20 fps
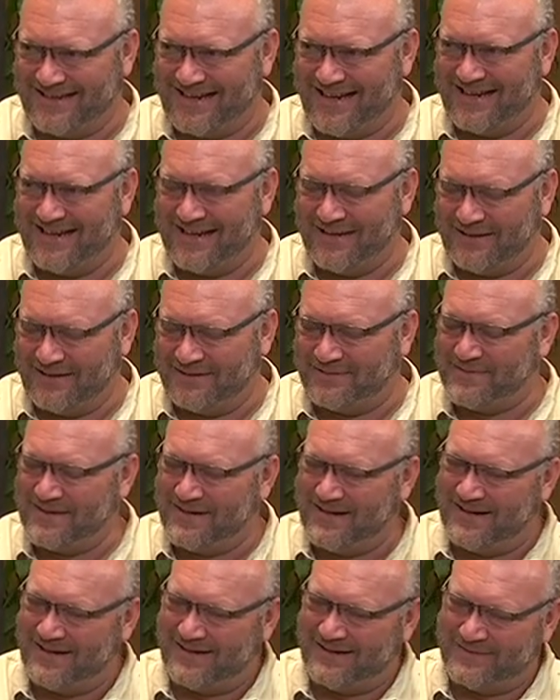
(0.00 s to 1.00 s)
Yeah, it's
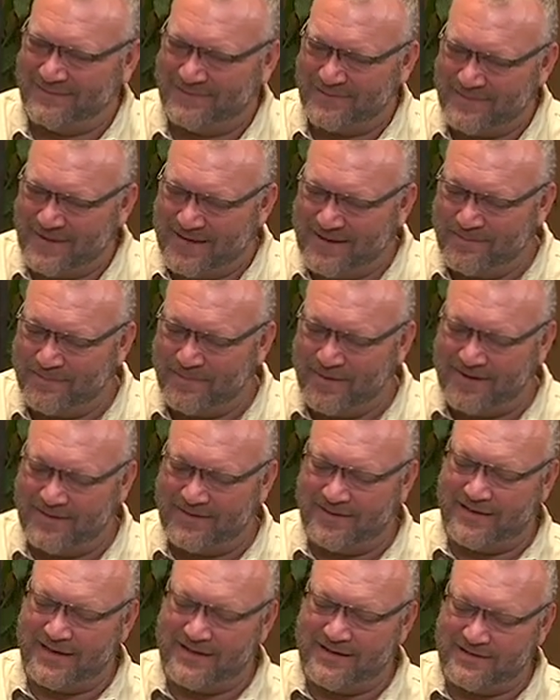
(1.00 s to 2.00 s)
been hard for me,
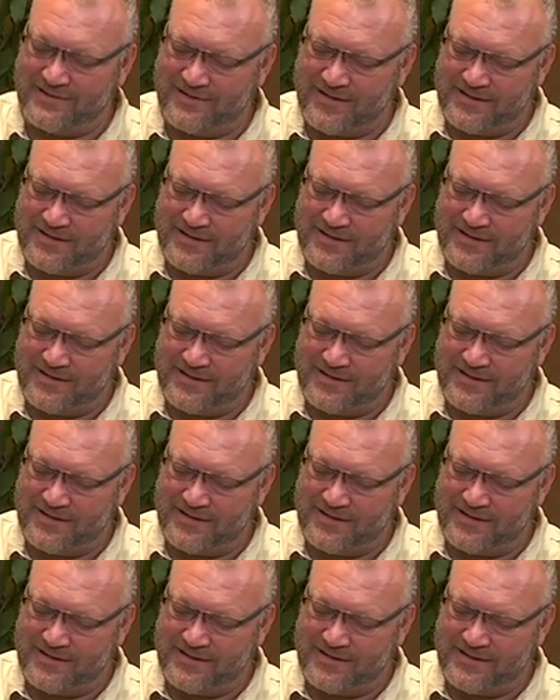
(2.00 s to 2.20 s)
but they